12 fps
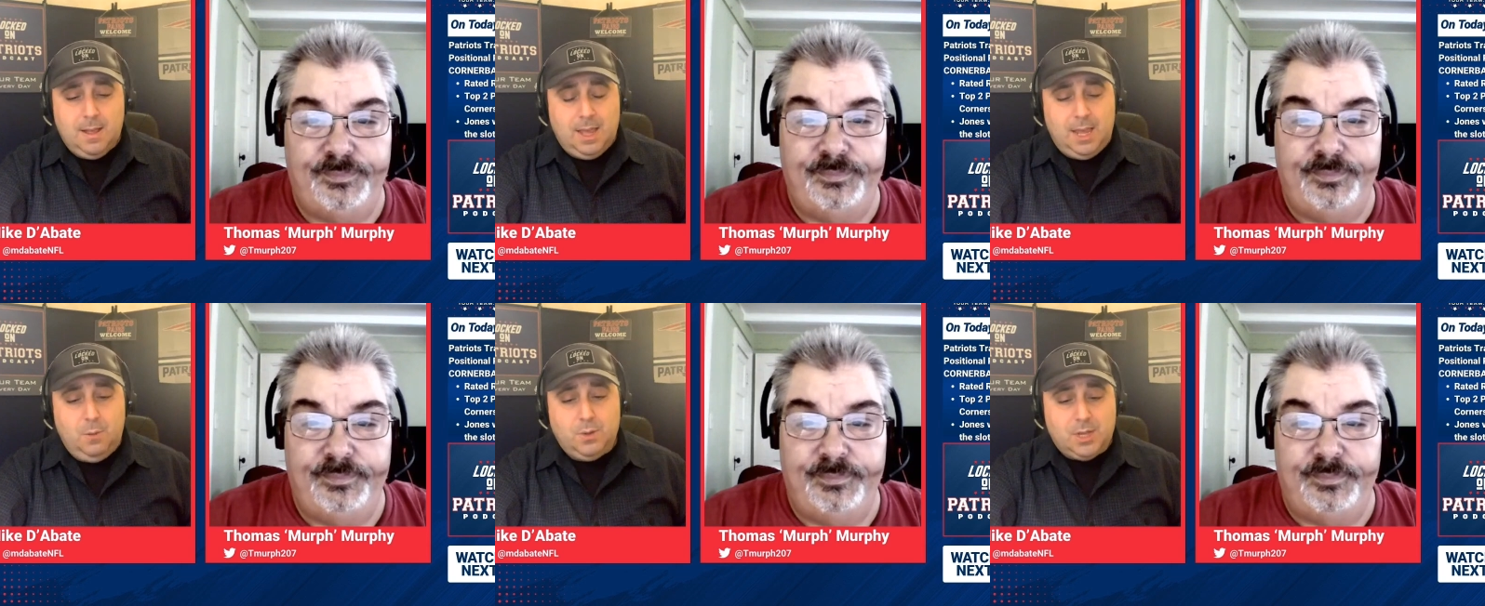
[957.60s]

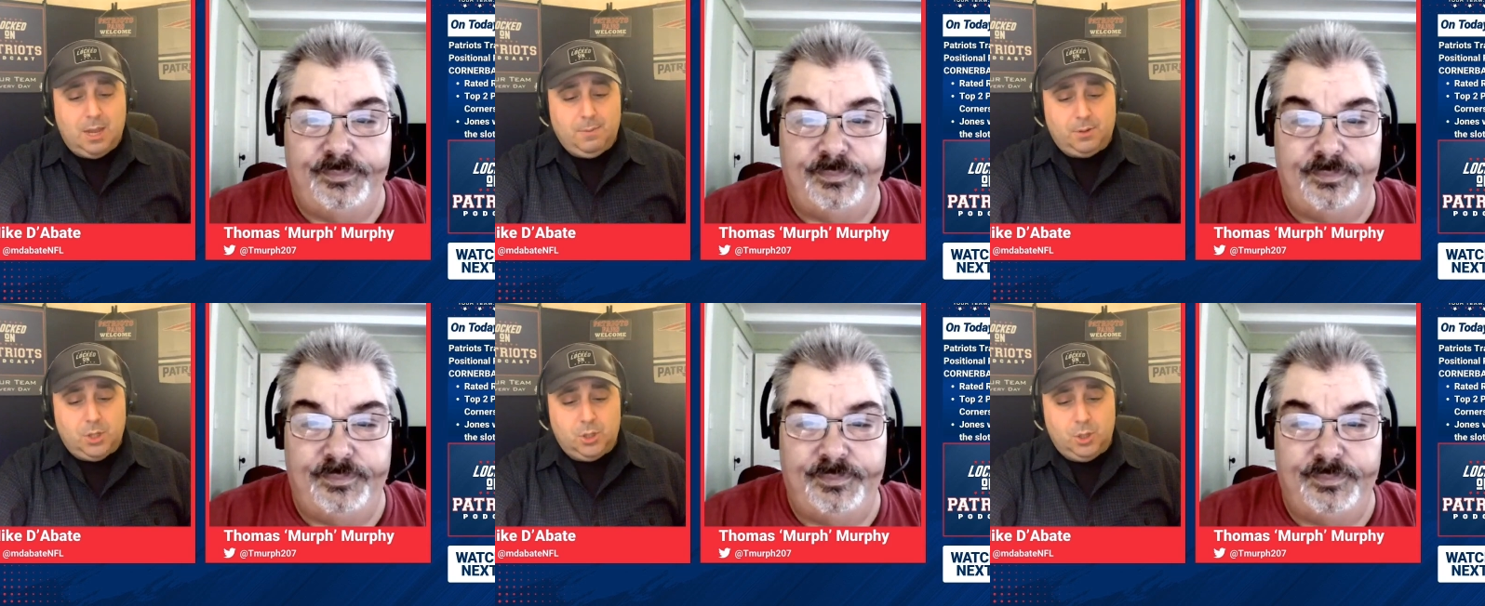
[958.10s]
Speaker 1: He was
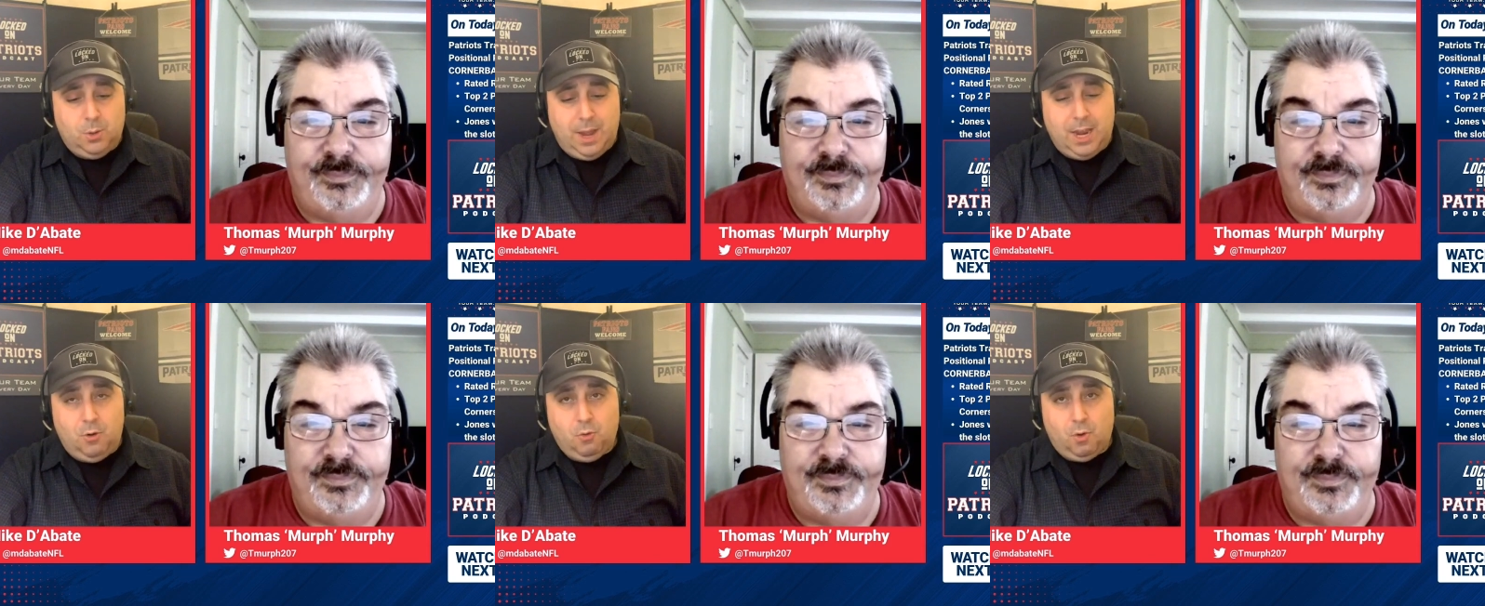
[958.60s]
able to do
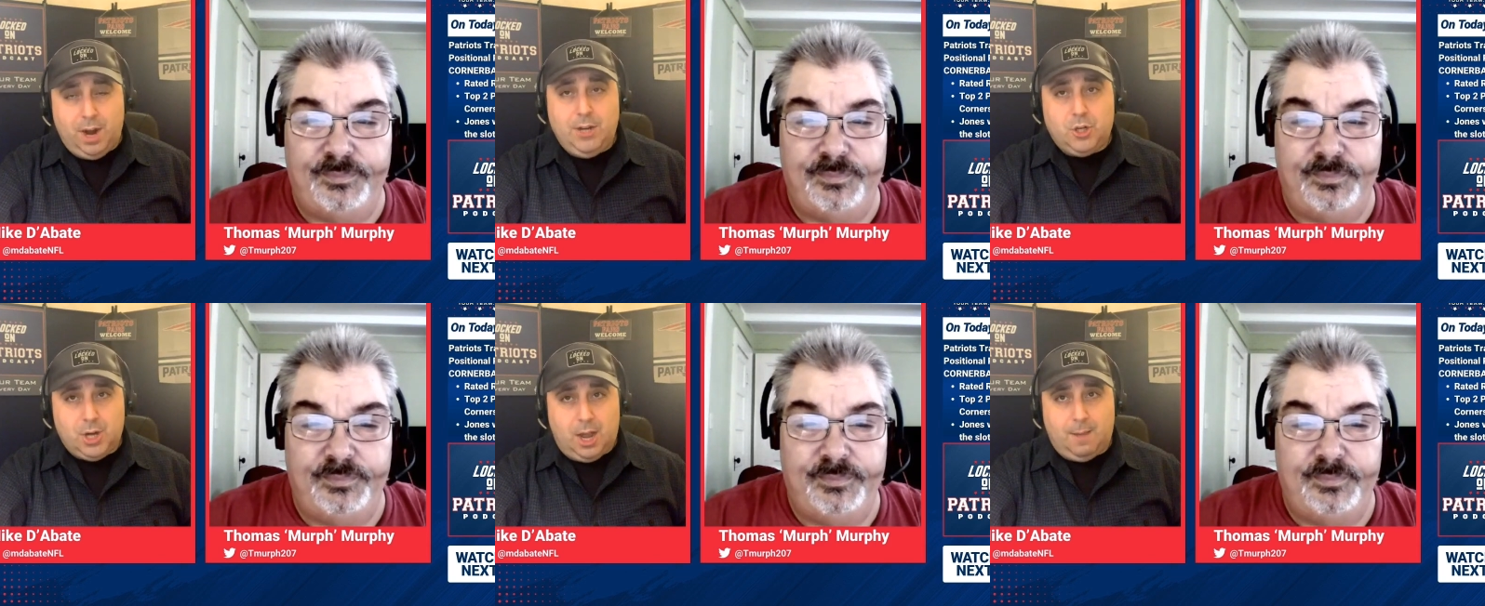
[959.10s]
a
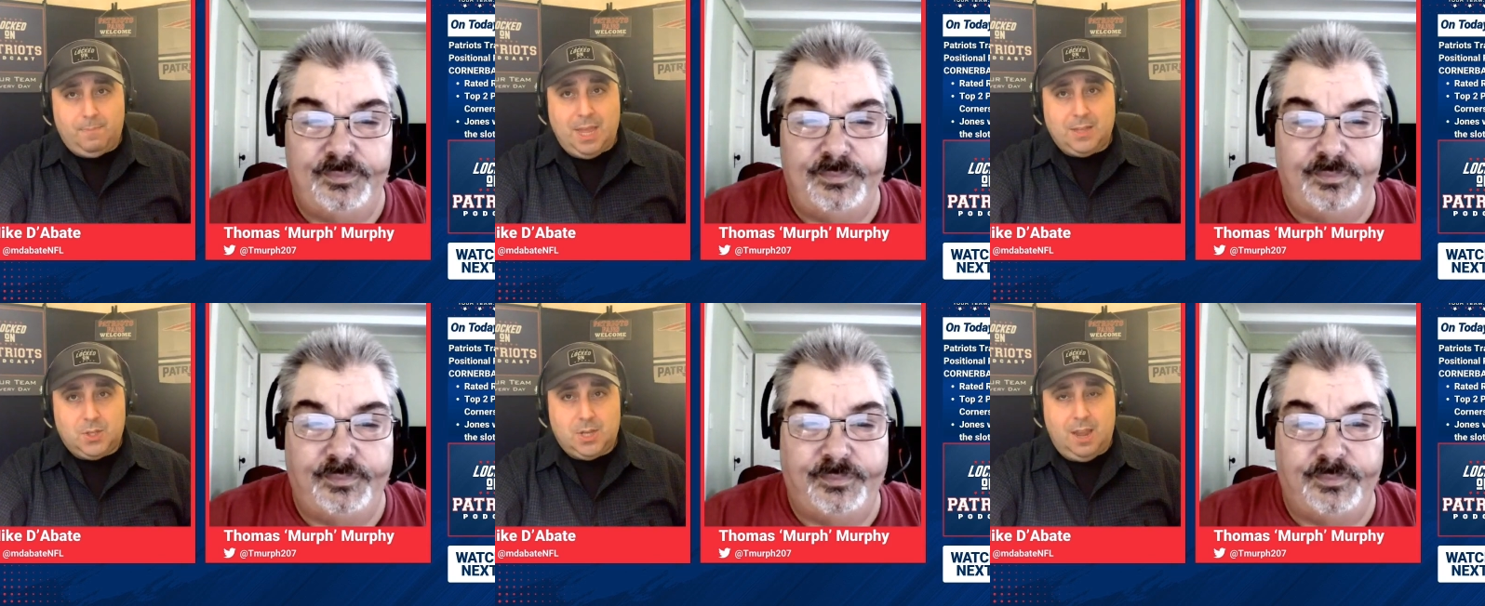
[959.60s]
great job
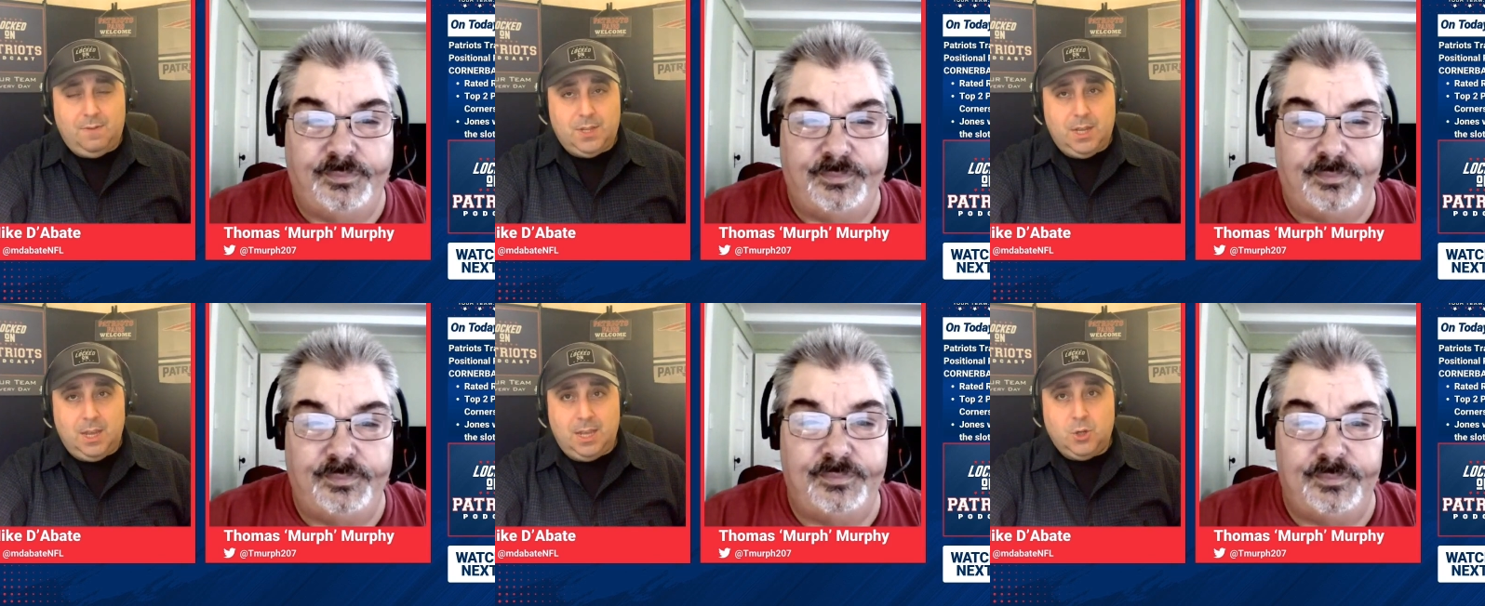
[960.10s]
at
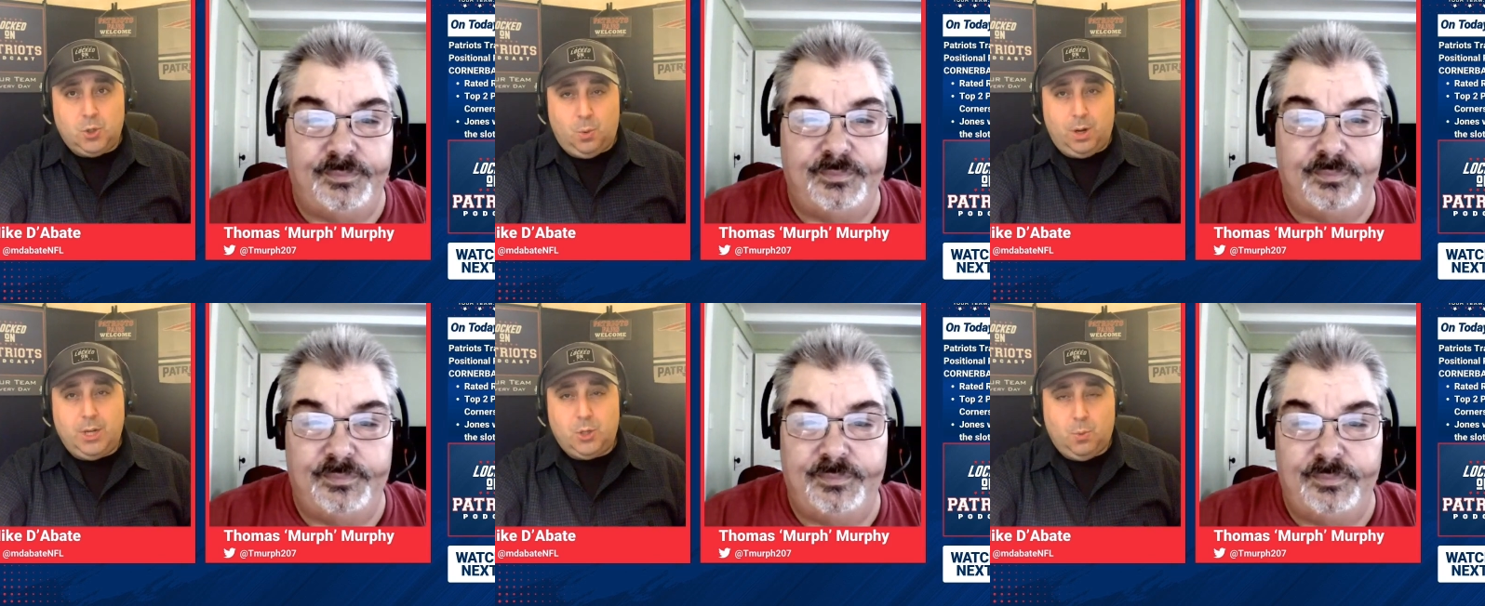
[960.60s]
safety in
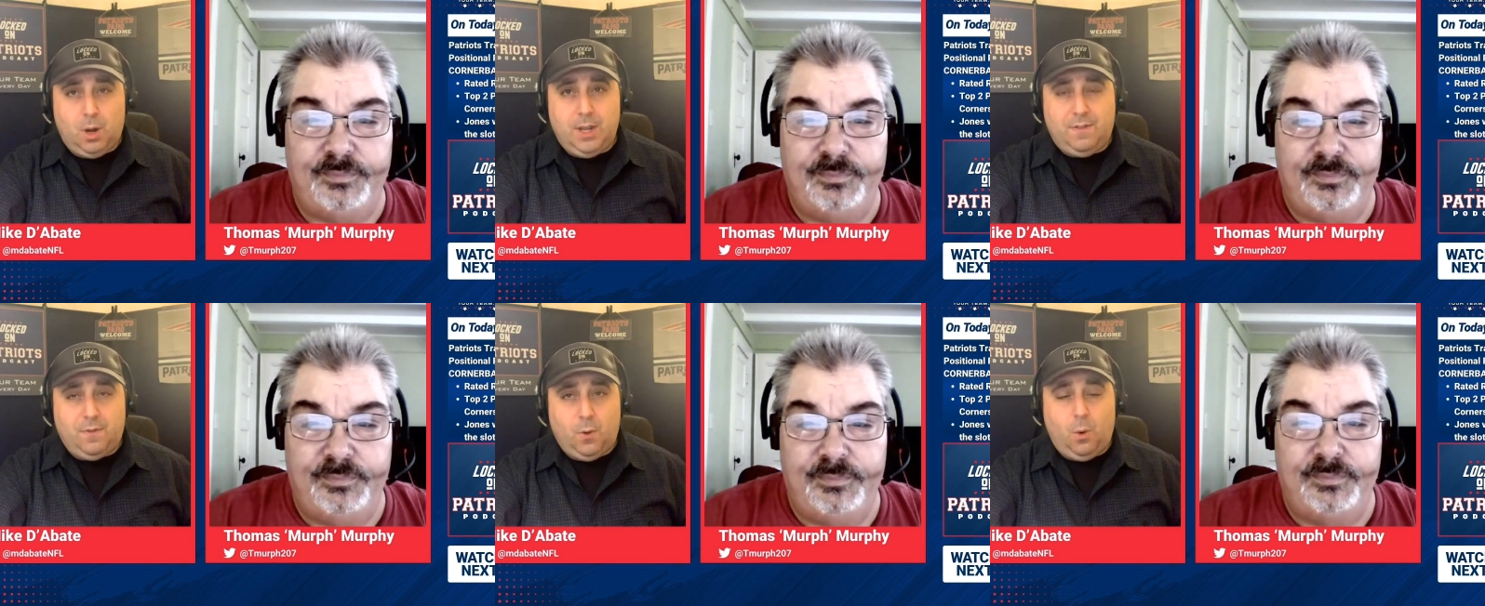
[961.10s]
twenty
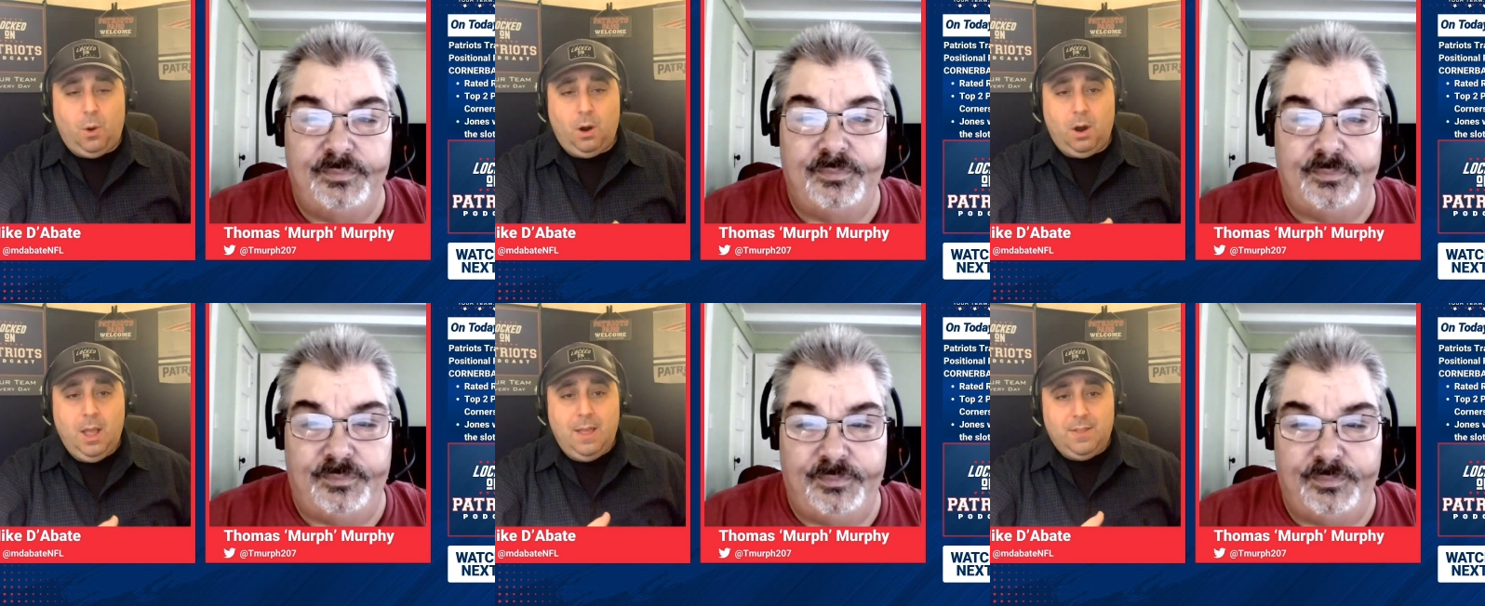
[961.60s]
twenty
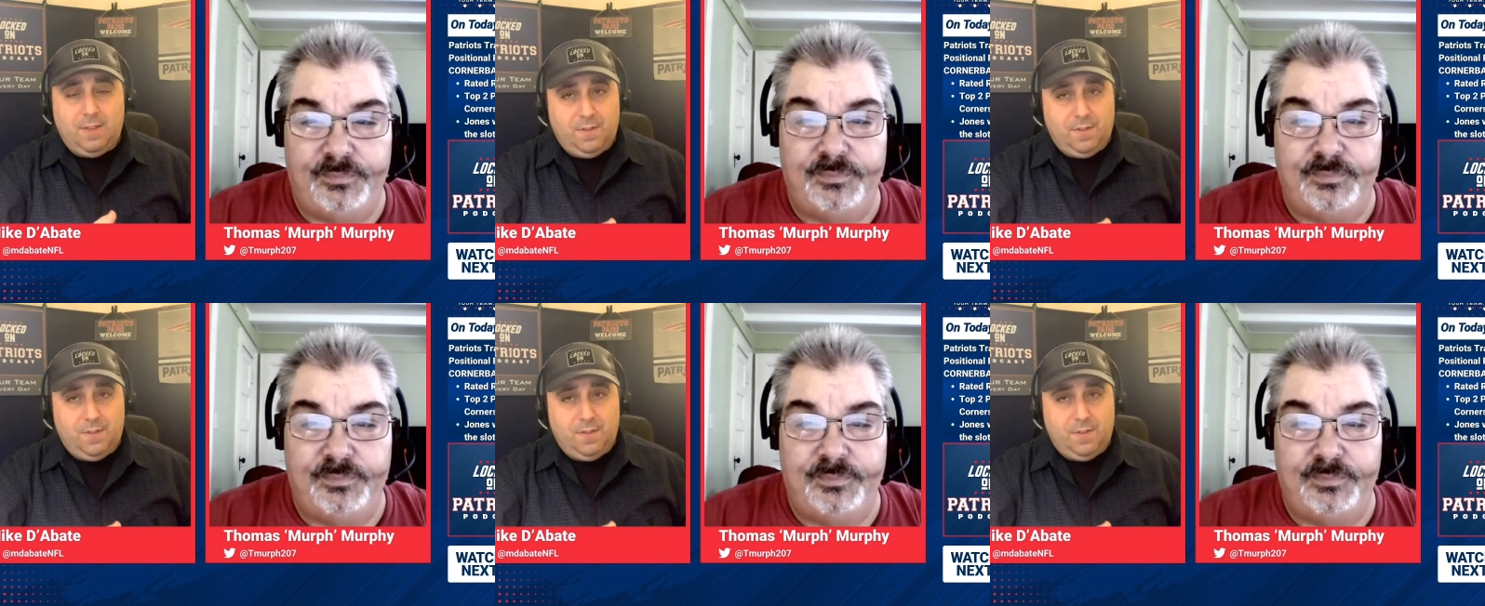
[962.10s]
for the